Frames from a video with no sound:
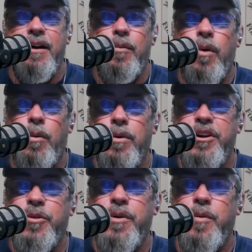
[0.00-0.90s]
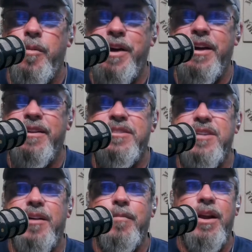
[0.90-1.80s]
what we're doing would be in the
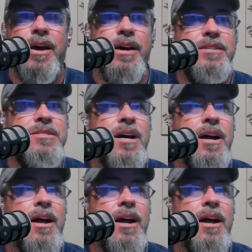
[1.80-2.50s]
same place.